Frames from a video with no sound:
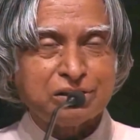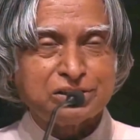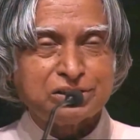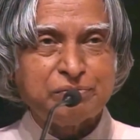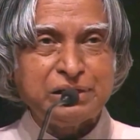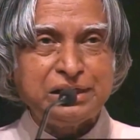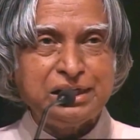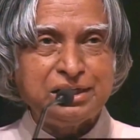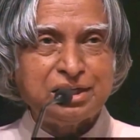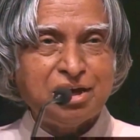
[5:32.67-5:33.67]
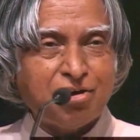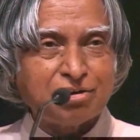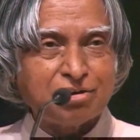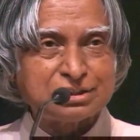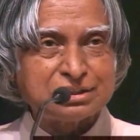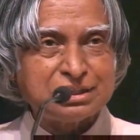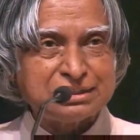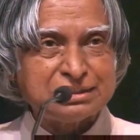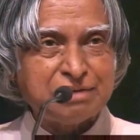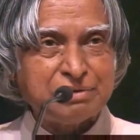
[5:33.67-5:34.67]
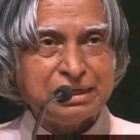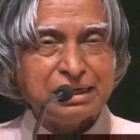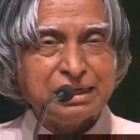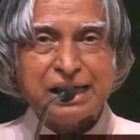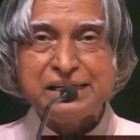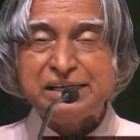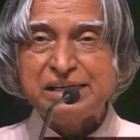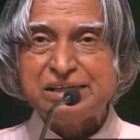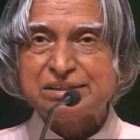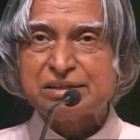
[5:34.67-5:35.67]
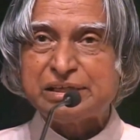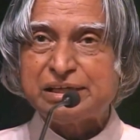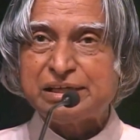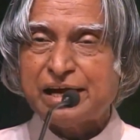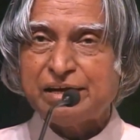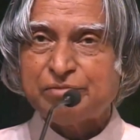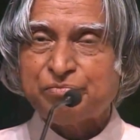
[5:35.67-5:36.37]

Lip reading: on 17th August 1979.